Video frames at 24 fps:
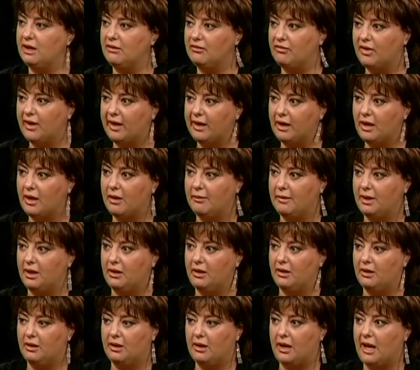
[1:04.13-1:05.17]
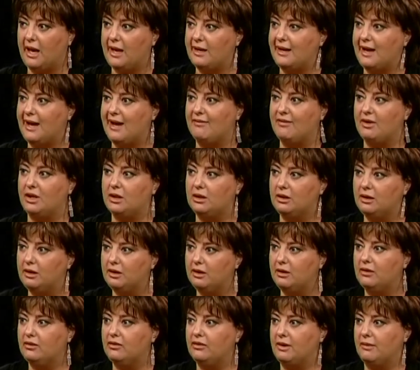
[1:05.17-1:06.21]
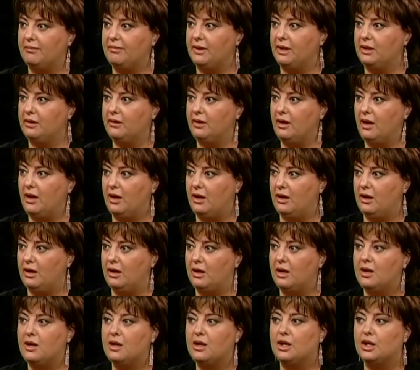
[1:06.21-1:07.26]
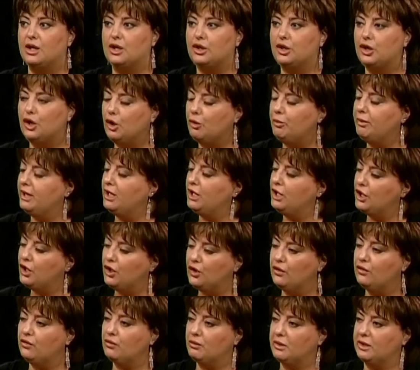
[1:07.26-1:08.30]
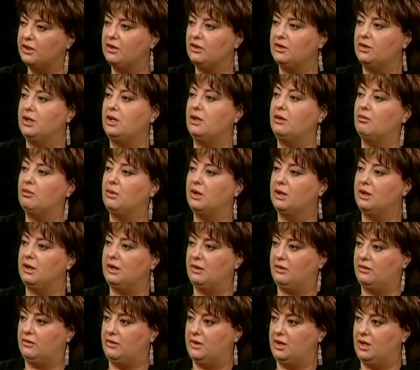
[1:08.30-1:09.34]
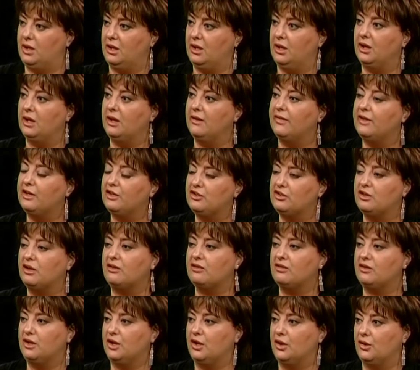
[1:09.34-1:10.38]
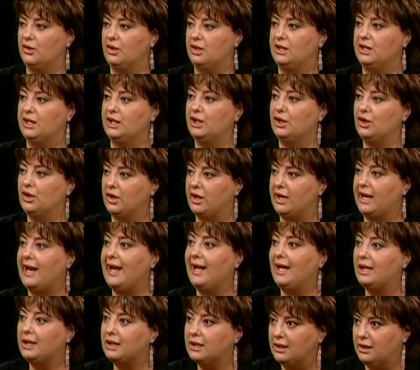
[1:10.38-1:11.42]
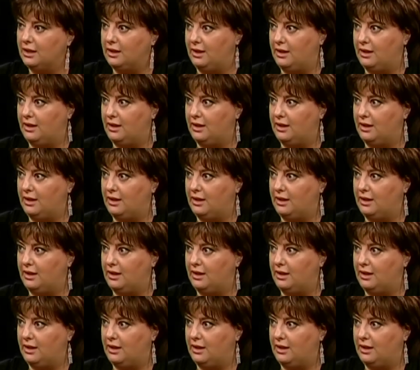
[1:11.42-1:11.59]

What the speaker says: if they come in and have a little something done, nobody knows what is done. They just know that they look like healthy.